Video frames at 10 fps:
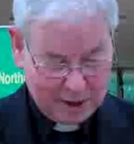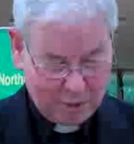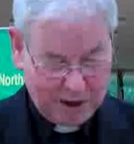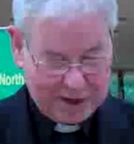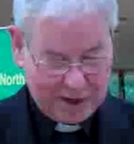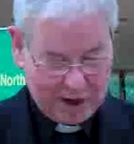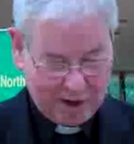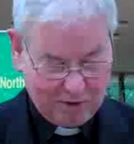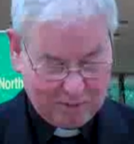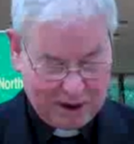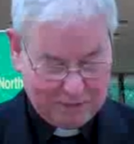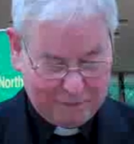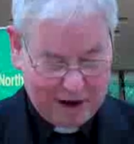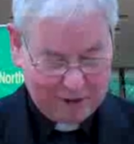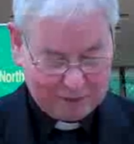One little girl of about
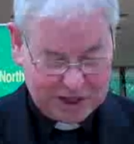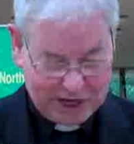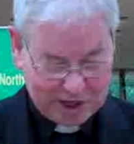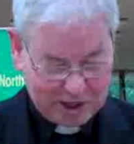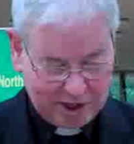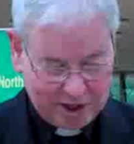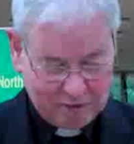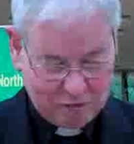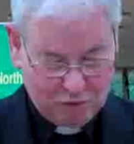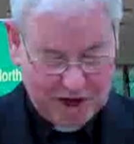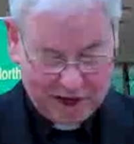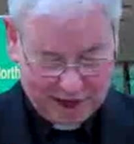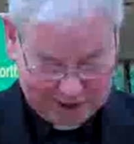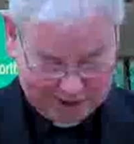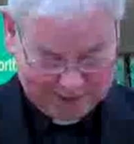5 was actually in
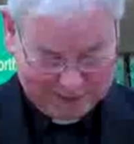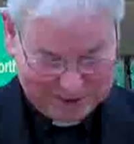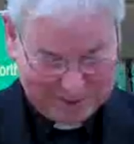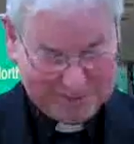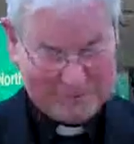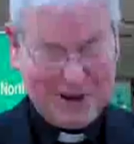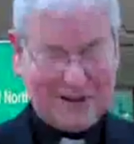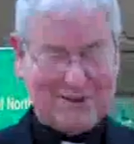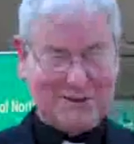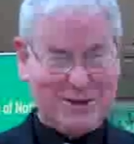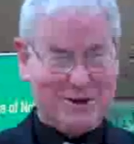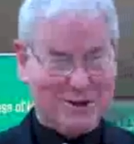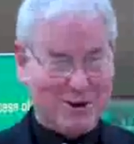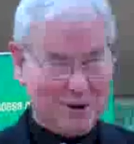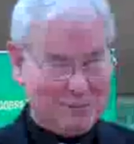ringlets. Didn't know why this was so
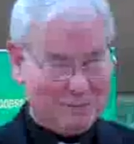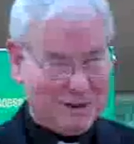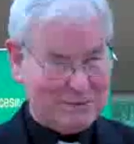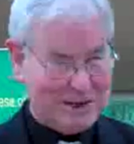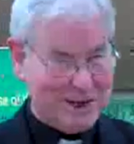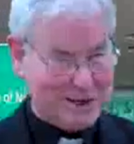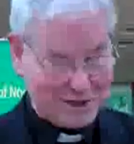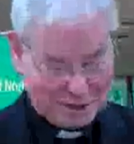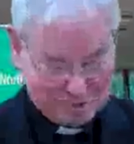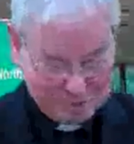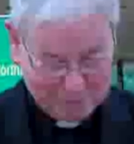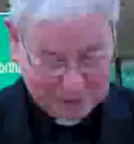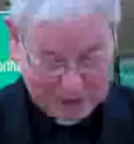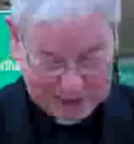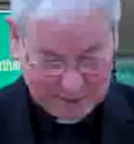shocking, but perhaps the ladies can
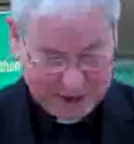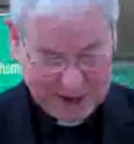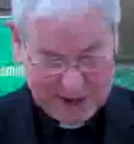reveal that to me.